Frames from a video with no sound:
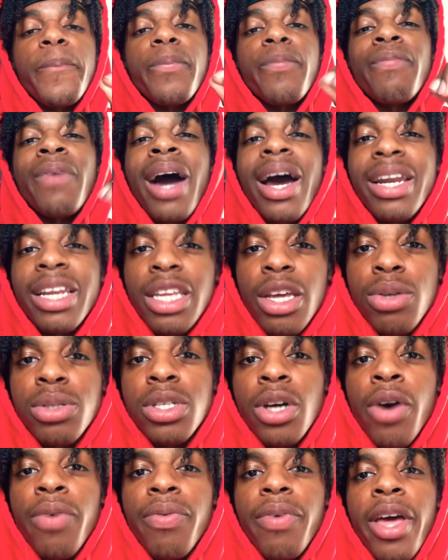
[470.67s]
finding
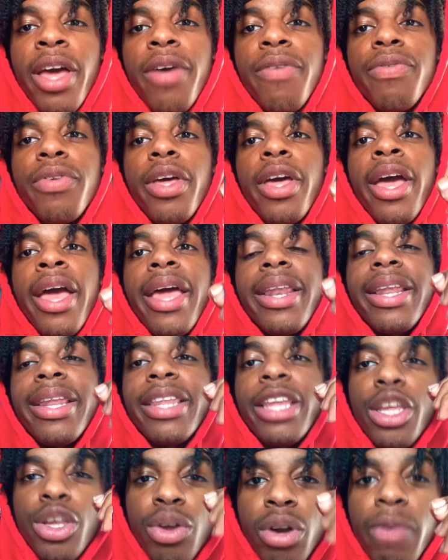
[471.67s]
yourself if and
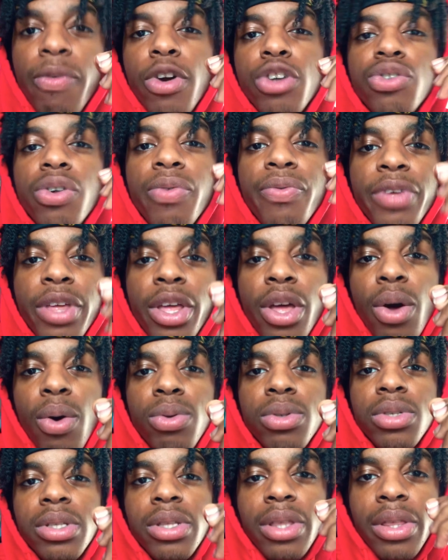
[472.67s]
the universe
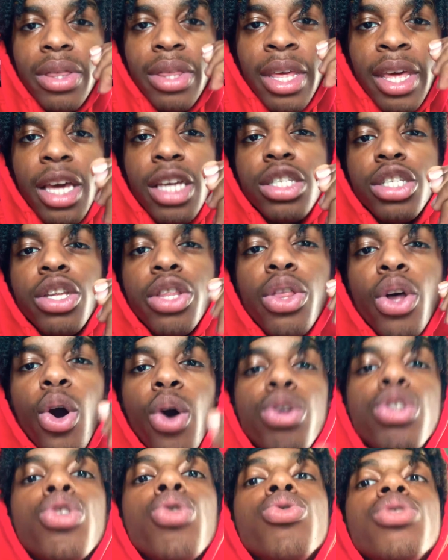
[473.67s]
reveals things to
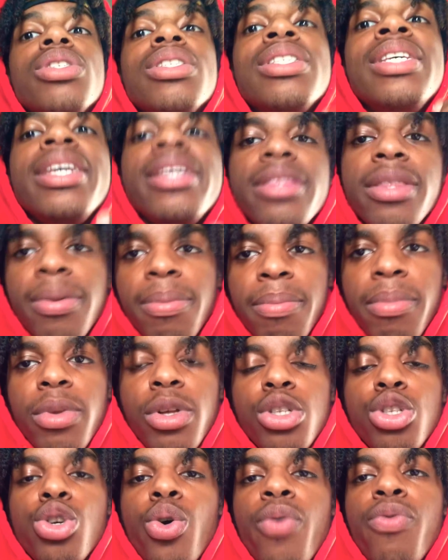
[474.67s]
those who seek them.
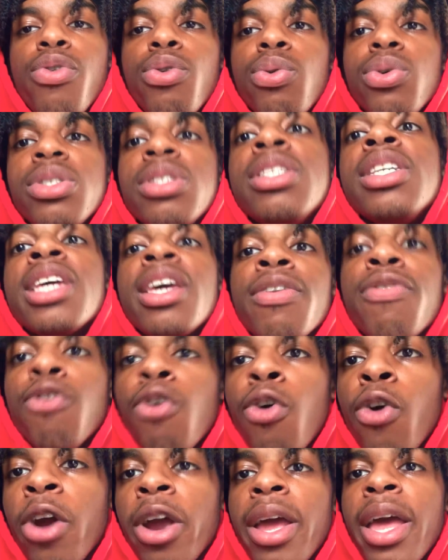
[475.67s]
So if you're seeking
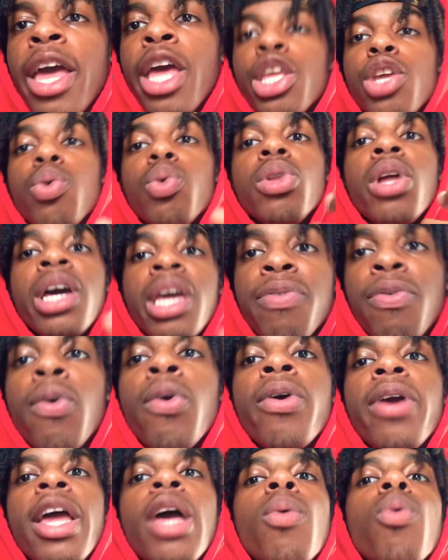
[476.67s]
for it, you looking
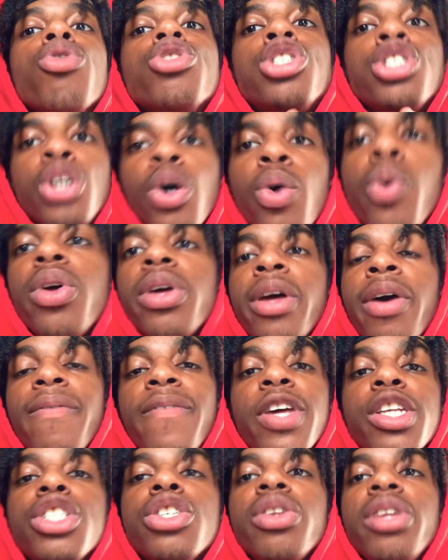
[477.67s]
for it, it will show it.
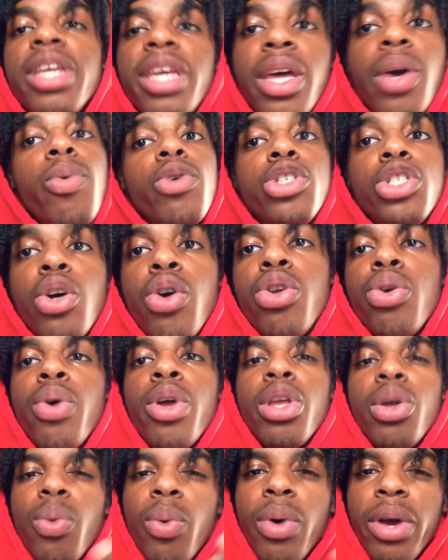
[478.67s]
Eventually, it will show you and
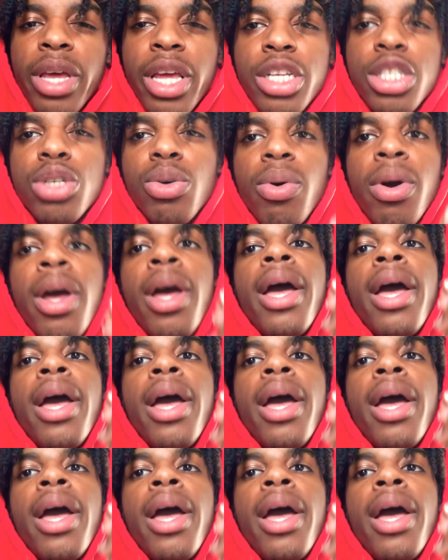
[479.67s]
you will get your